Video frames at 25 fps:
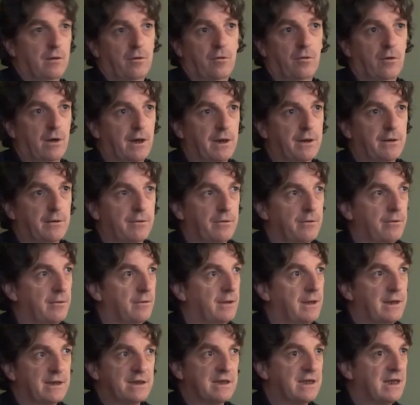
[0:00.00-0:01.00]
oh, I don't
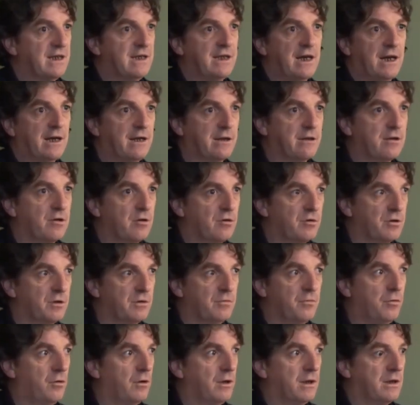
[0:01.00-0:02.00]
know, let's say 9 o'clock in
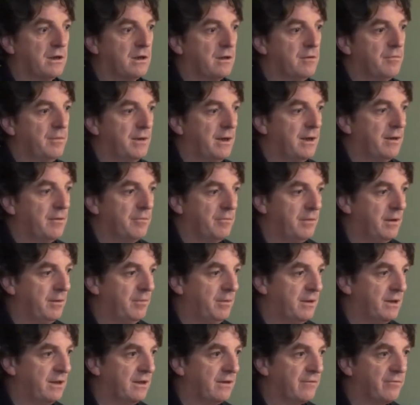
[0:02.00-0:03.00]
the morning till about
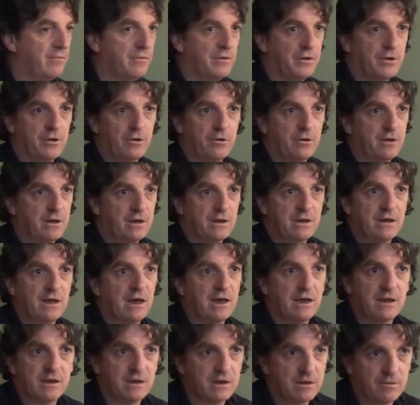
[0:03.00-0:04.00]
maybe 11:30 at
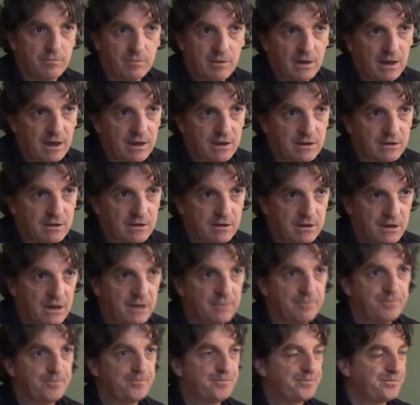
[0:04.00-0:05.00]
night in some cases,
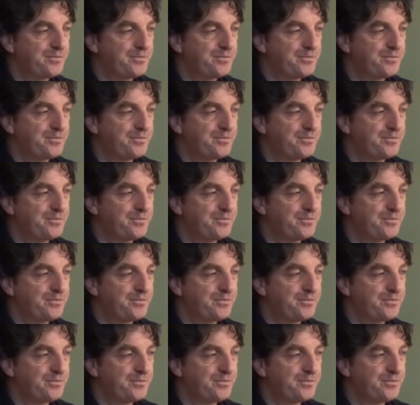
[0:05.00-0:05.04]
yeah.